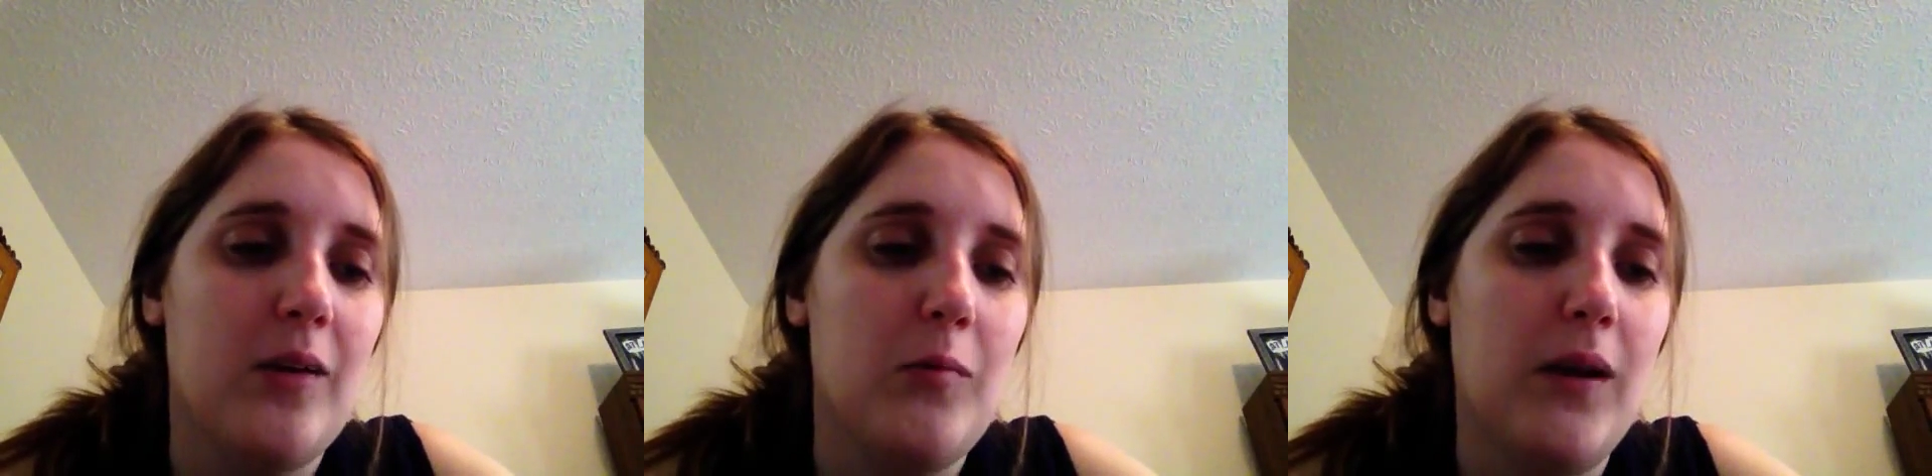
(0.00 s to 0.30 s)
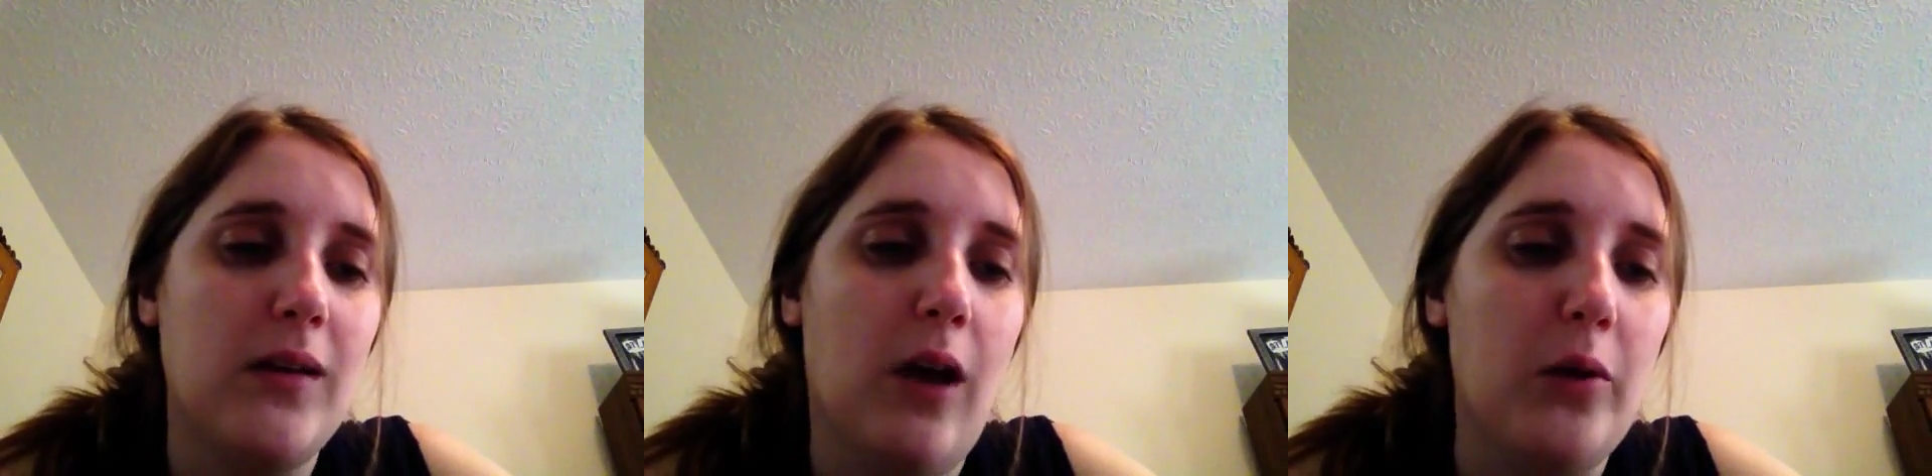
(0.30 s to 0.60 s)

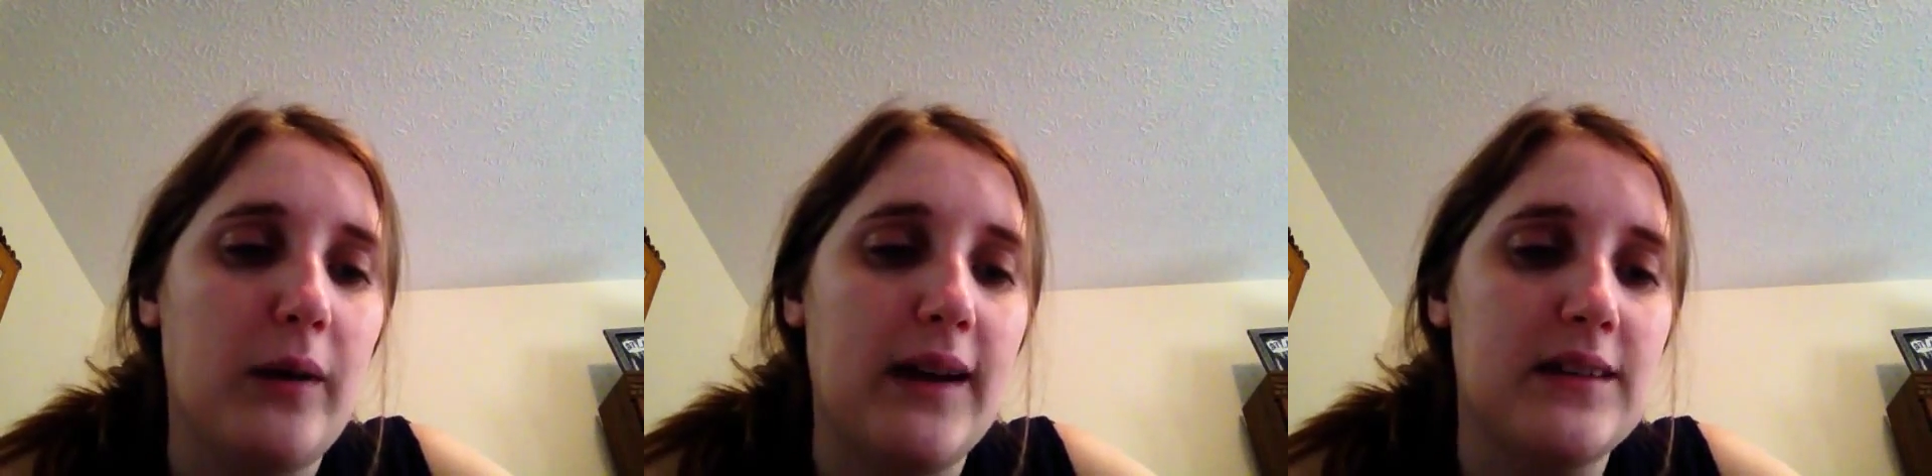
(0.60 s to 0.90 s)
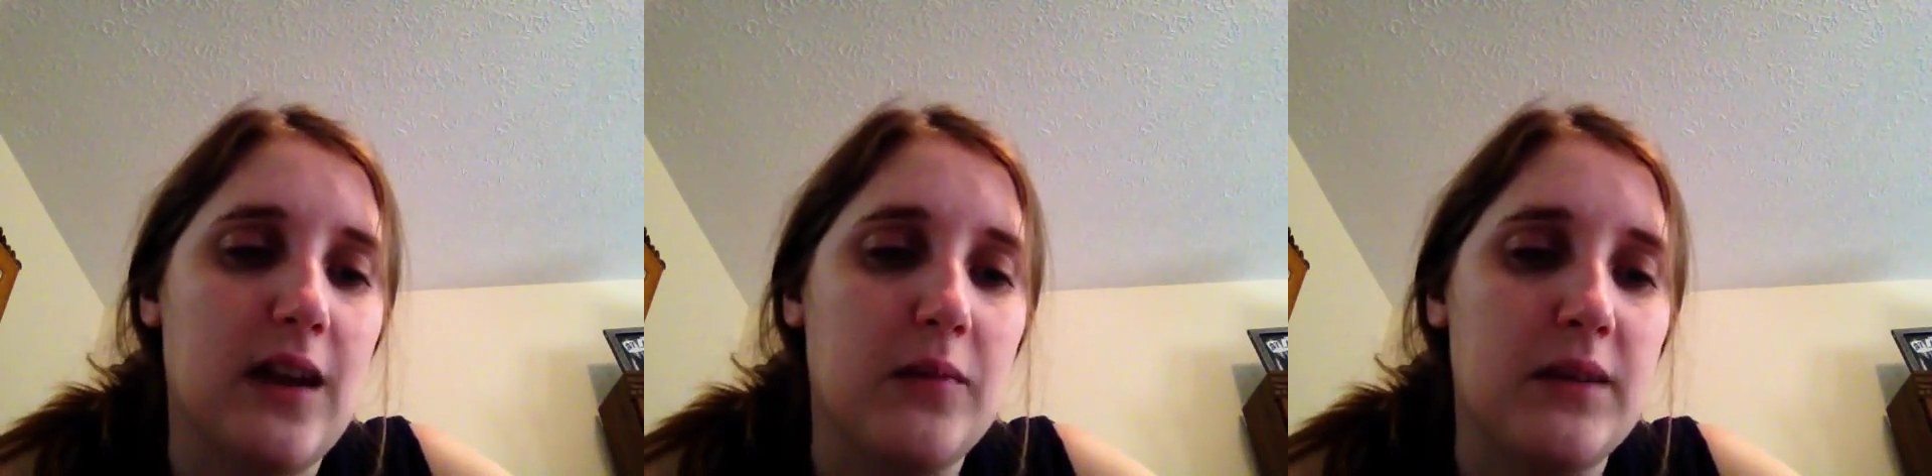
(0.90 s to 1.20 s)
Well, all right,
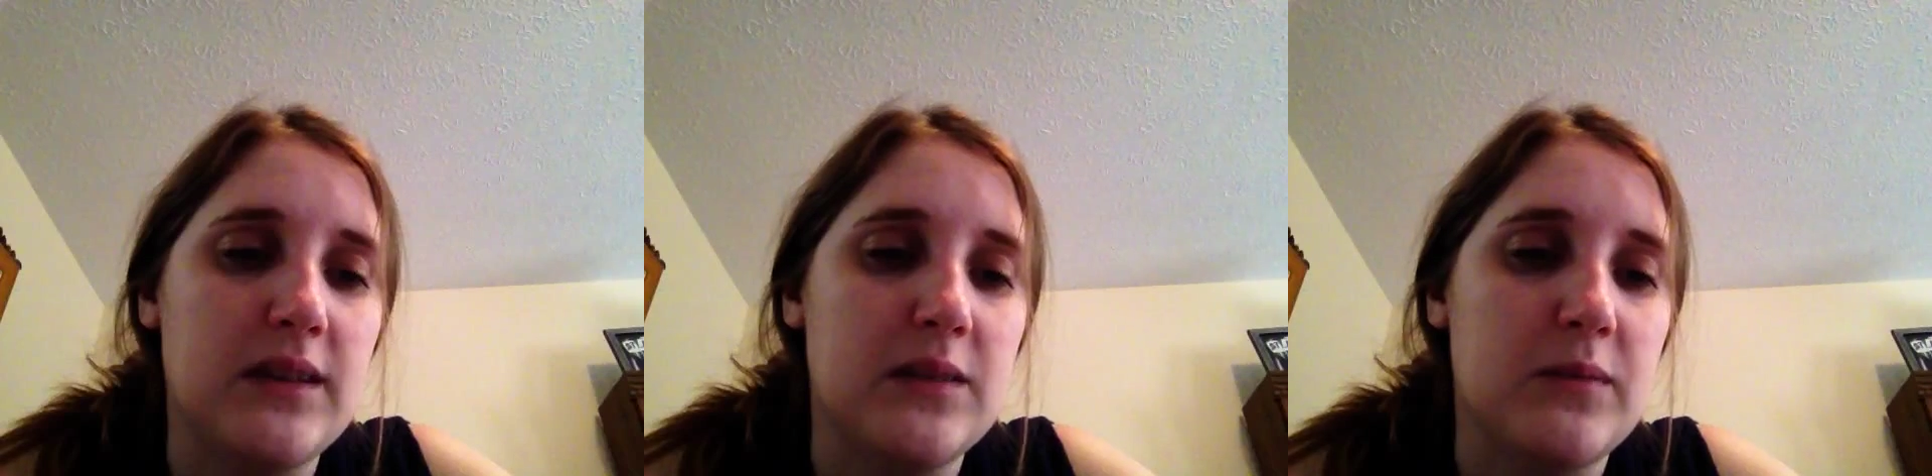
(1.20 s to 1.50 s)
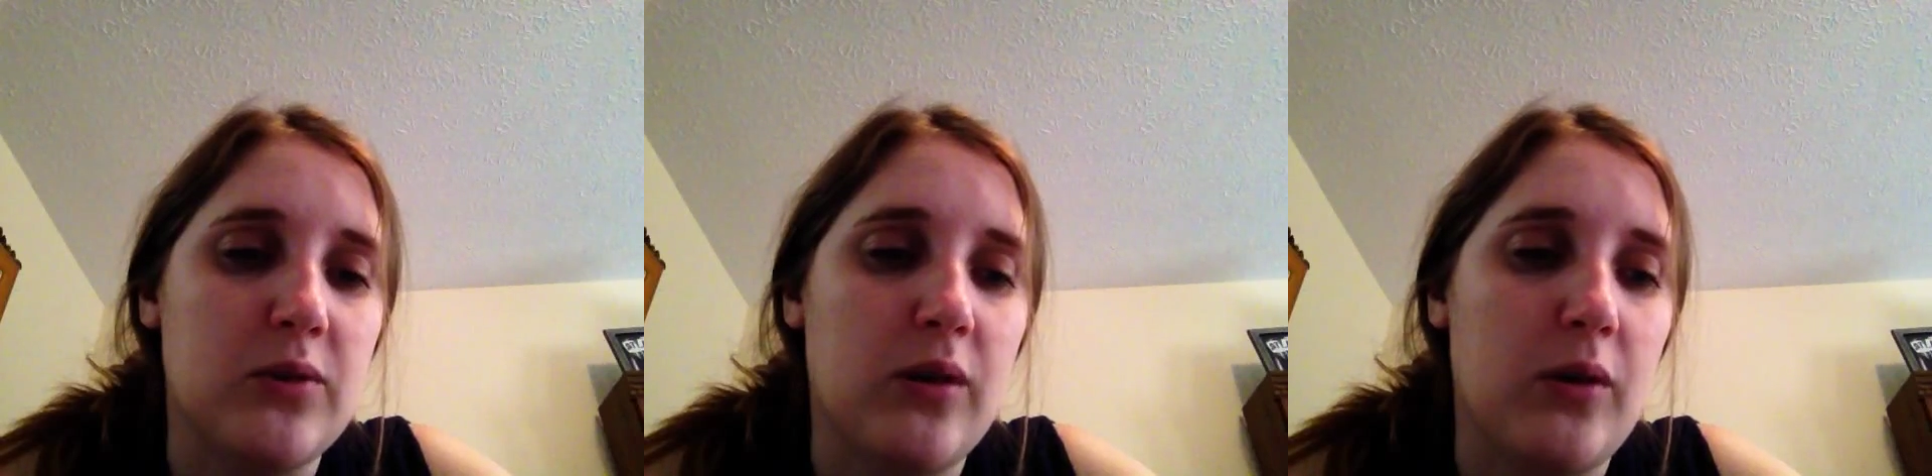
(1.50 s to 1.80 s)
sighed Mrs.
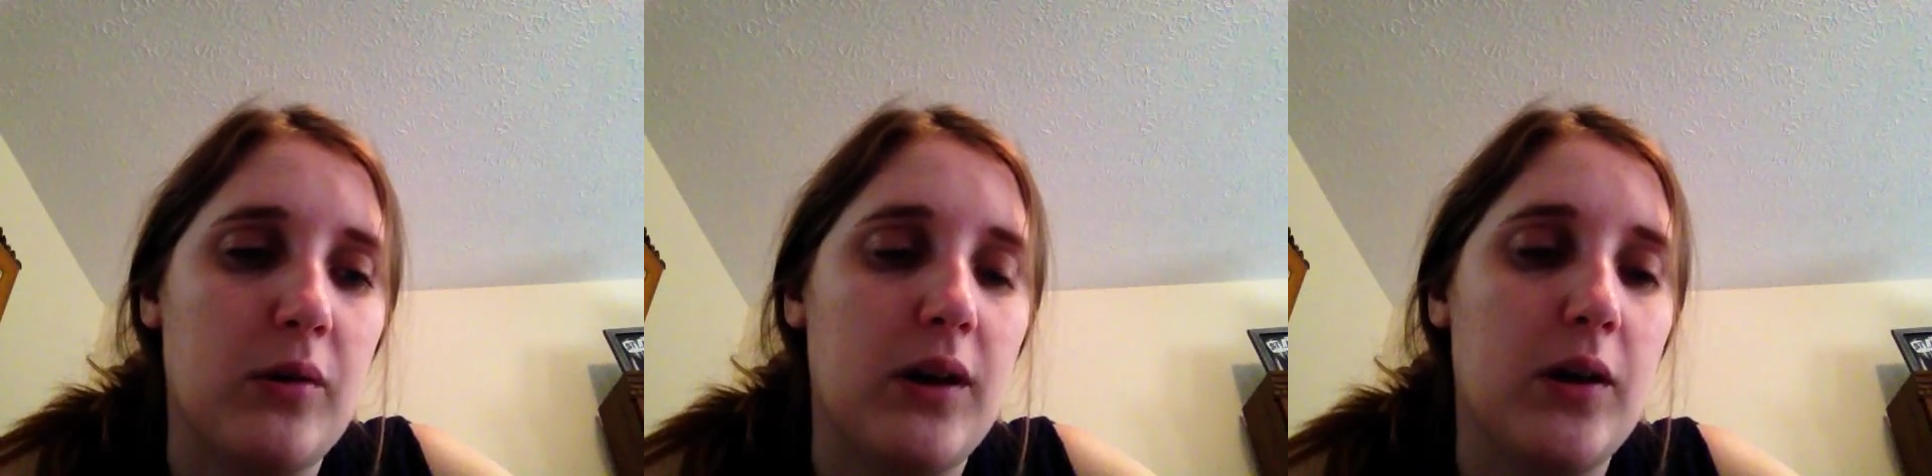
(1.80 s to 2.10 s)
Monroe.